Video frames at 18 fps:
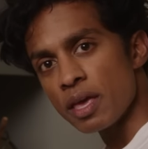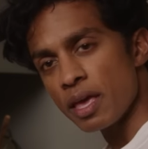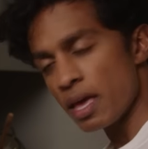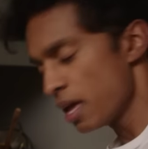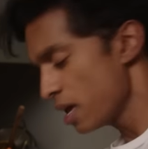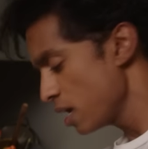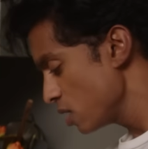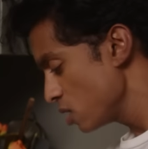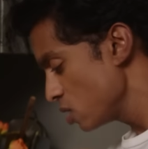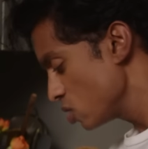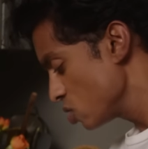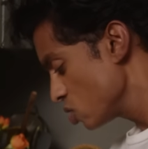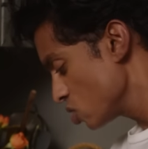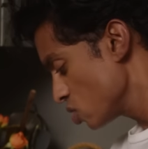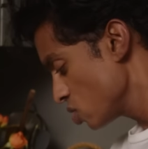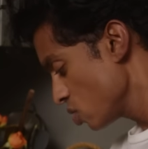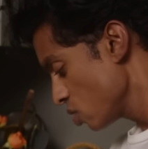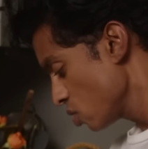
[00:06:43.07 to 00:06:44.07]

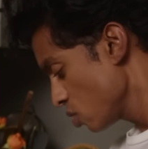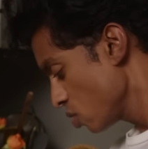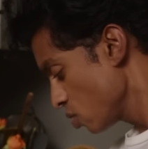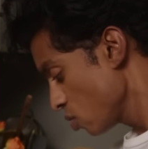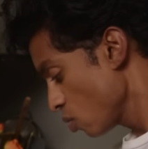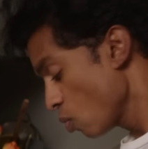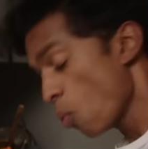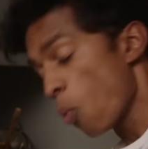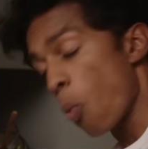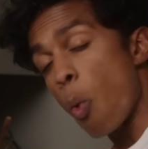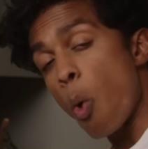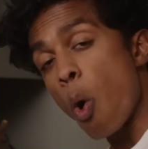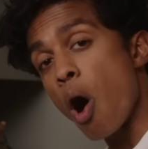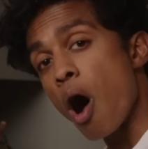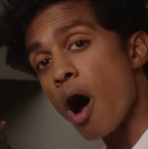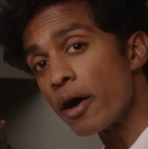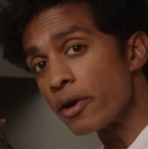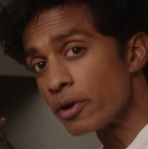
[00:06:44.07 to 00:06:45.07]
is
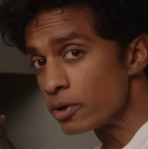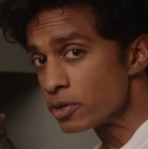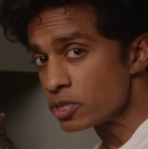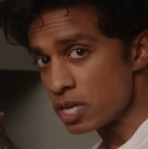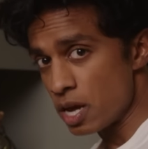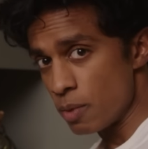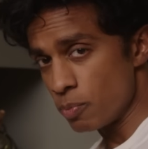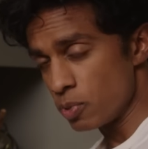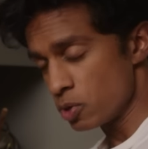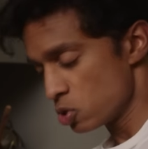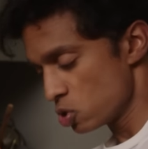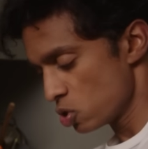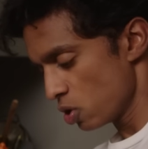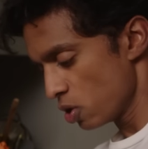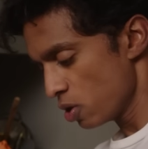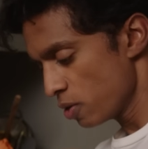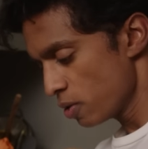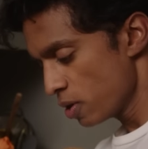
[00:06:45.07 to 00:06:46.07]
water
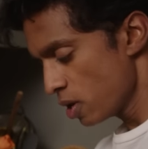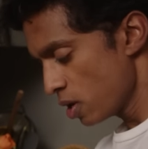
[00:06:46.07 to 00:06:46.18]
temperature.